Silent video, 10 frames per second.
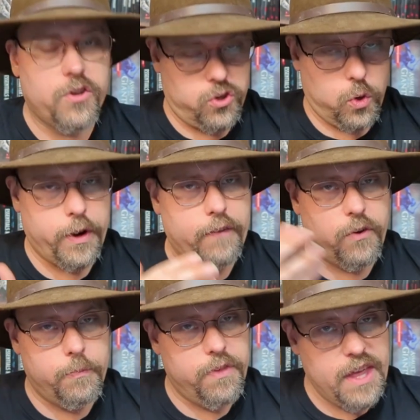story
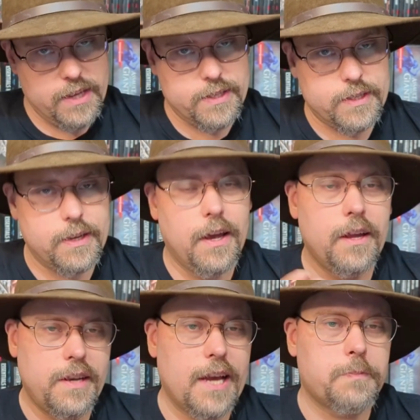from this
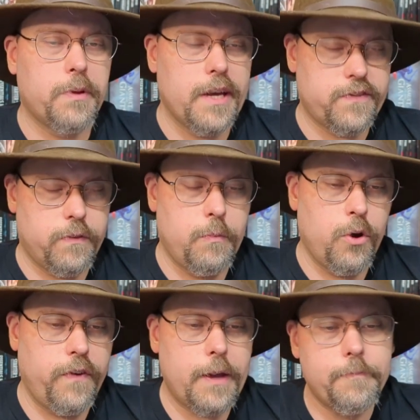takes place, from the
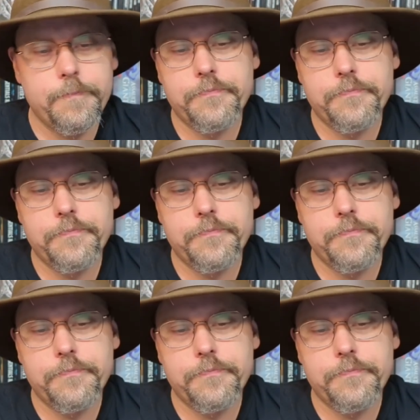movie.